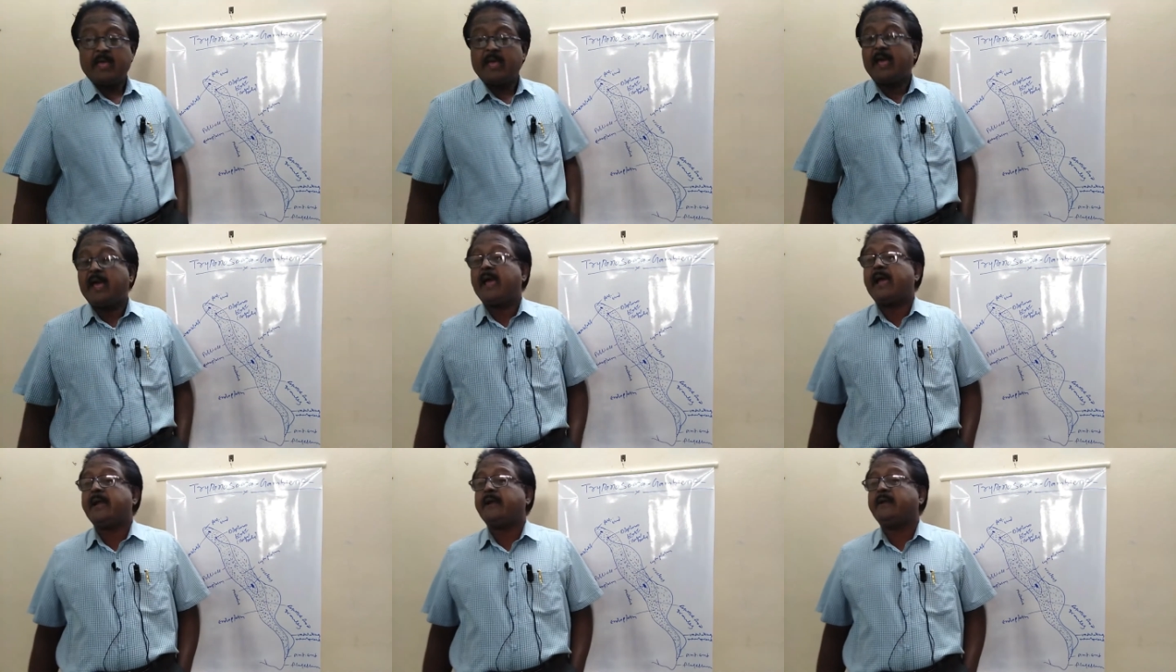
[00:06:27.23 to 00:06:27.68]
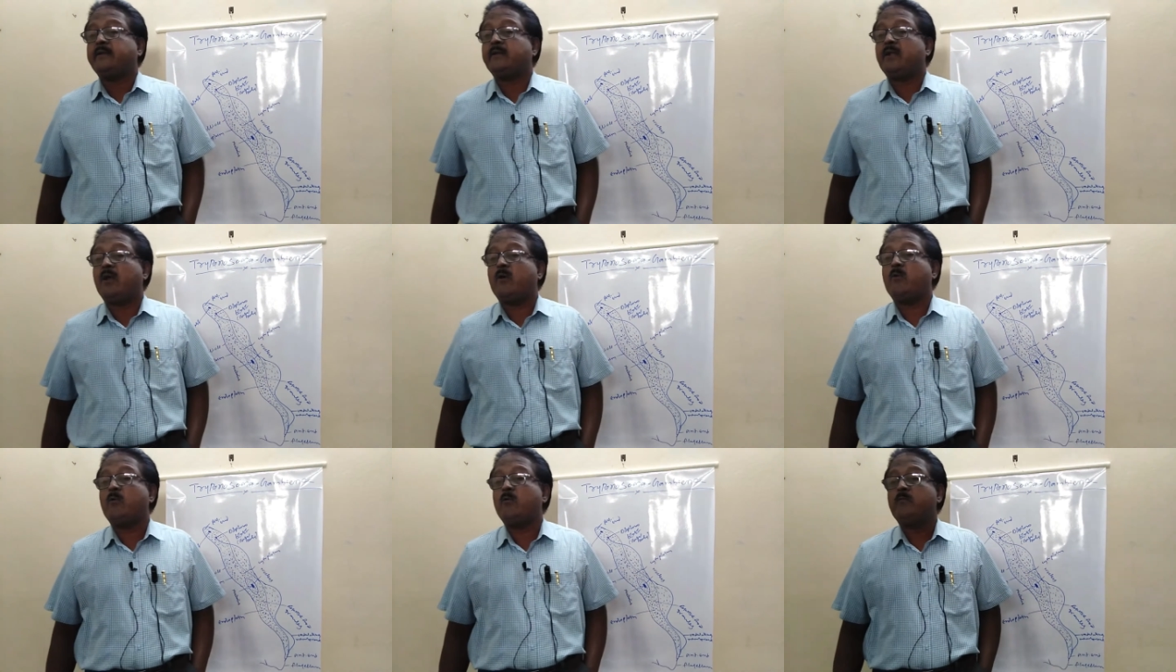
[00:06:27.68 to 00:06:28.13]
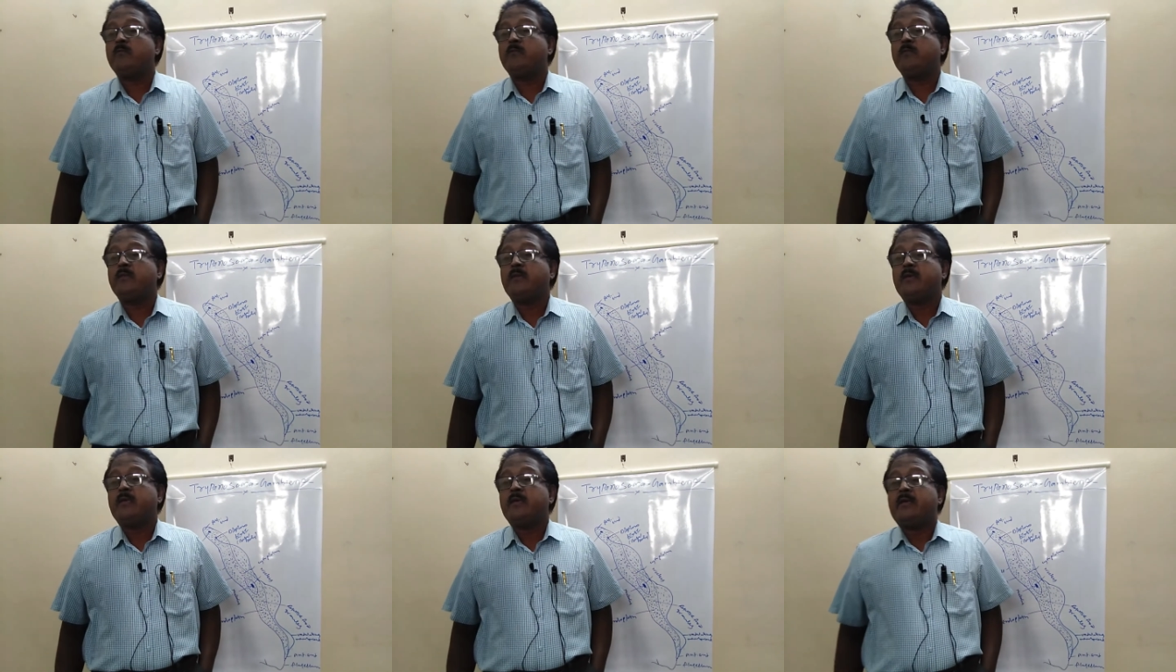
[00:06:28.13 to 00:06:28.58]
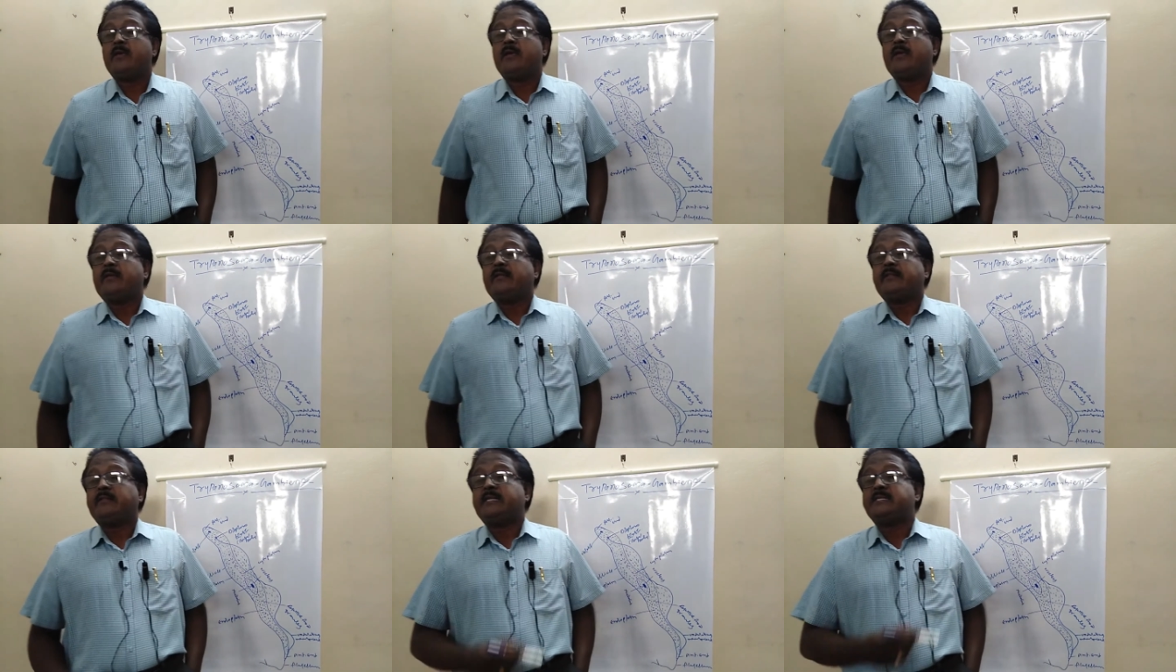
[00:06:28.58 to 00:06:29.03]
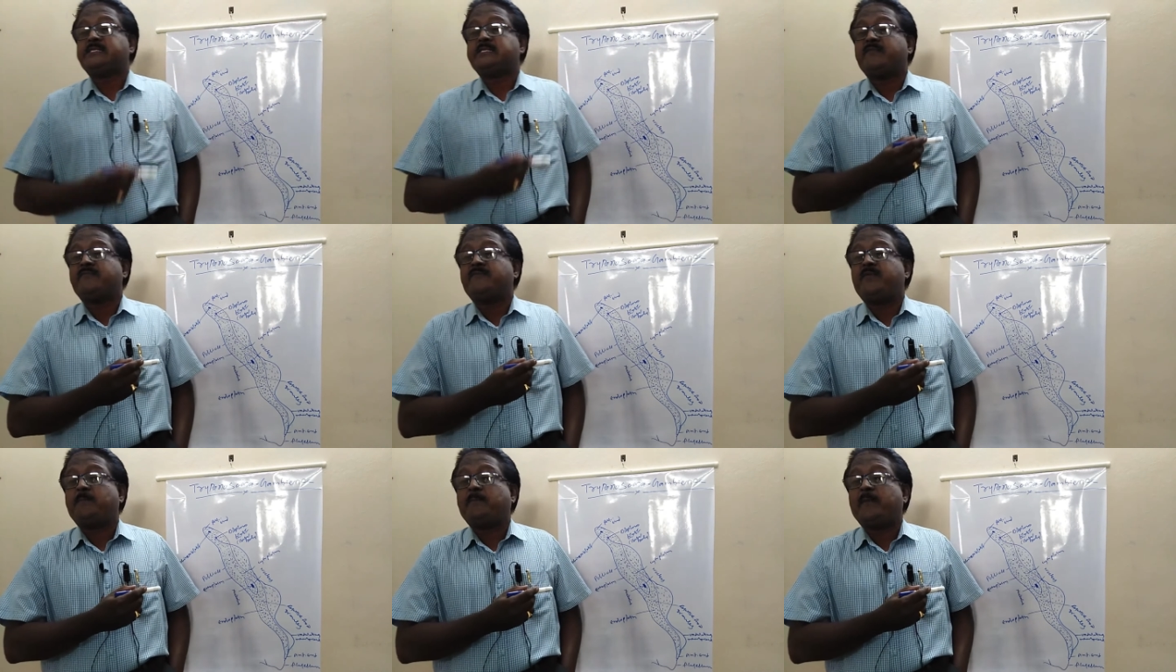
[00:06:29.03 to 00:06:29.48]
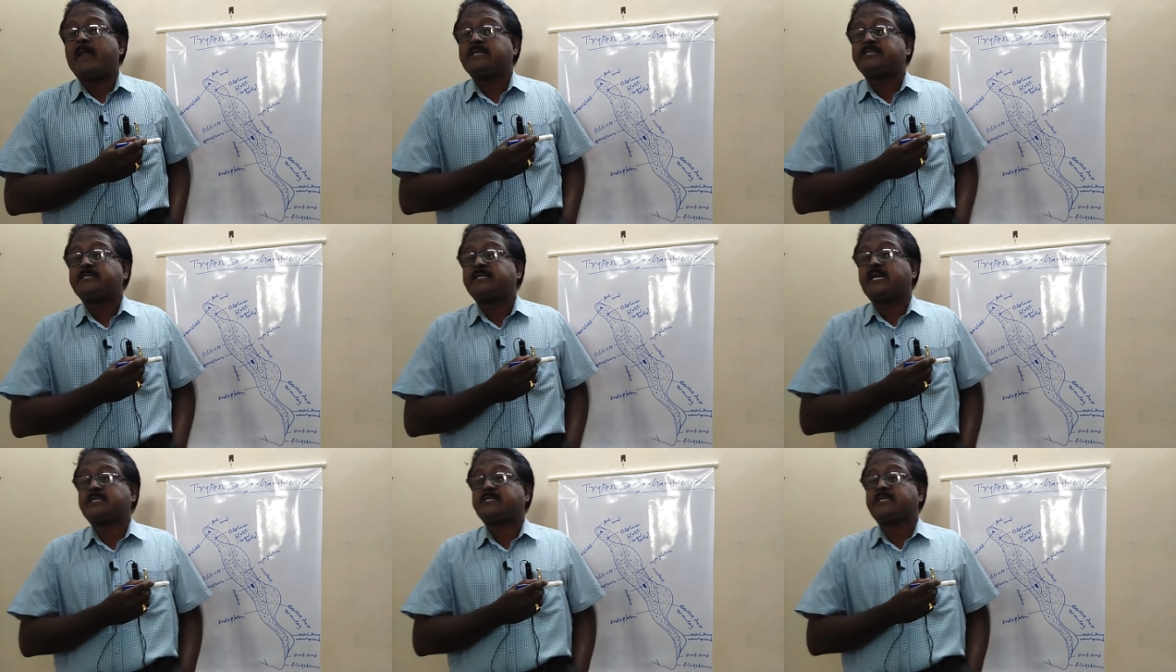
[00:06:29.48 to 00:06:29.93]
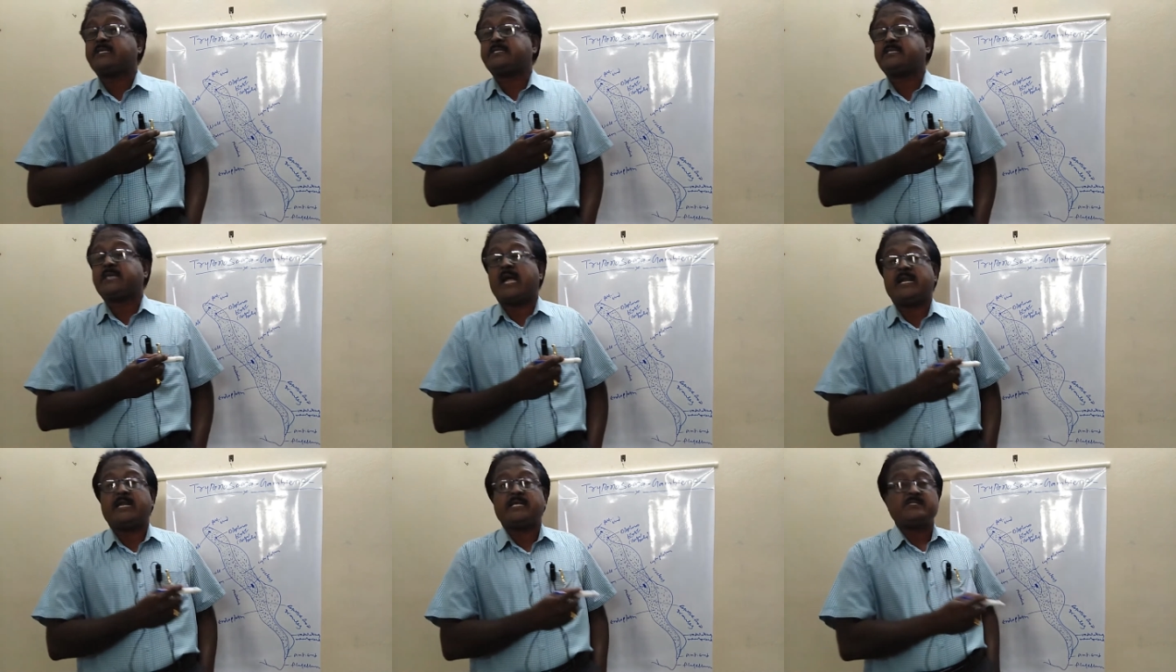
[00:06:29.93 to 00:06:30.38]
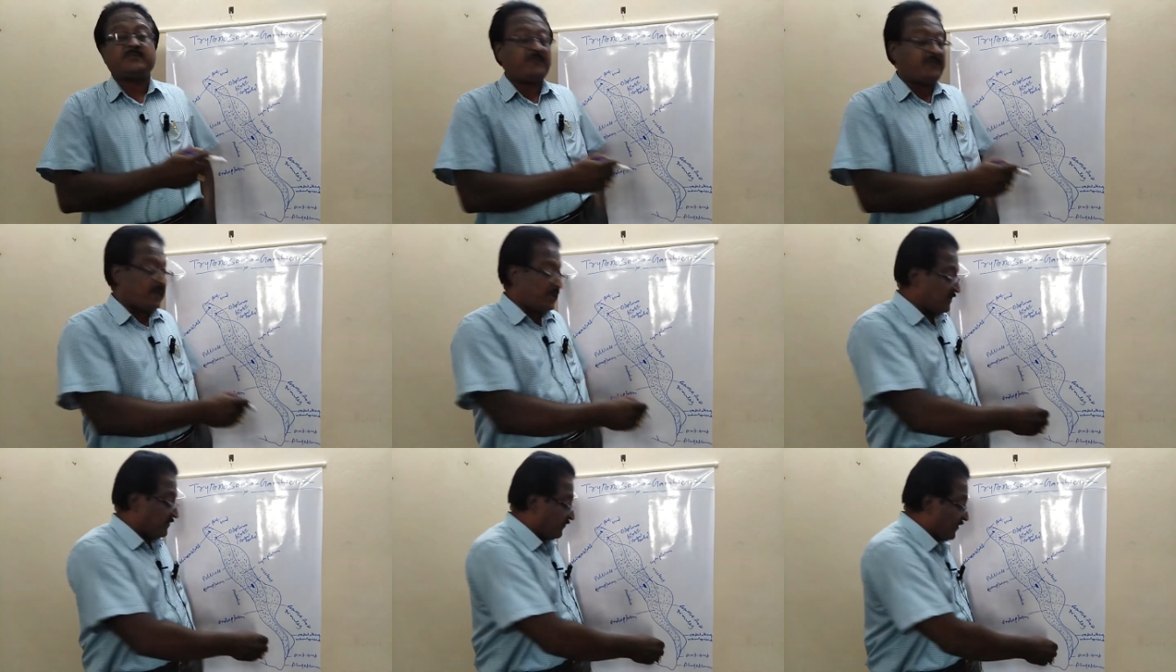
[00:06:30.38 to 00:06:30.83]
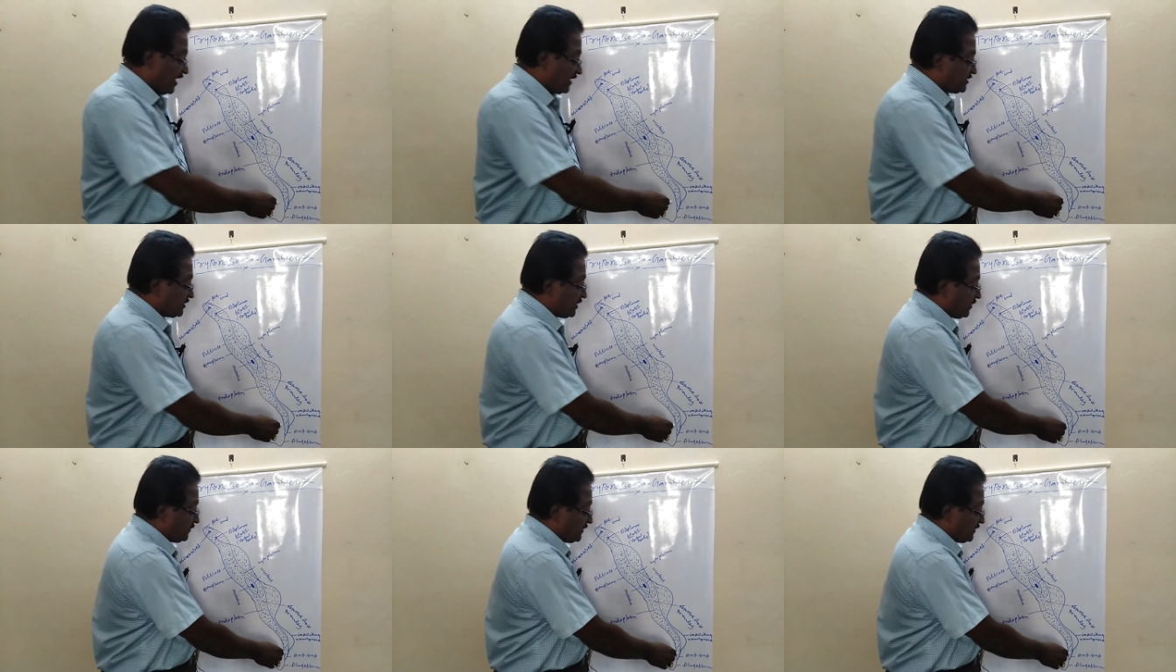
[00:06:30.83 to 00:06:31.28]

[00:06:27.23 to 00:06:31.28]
And now there is a whip-like structure is called as flagellum.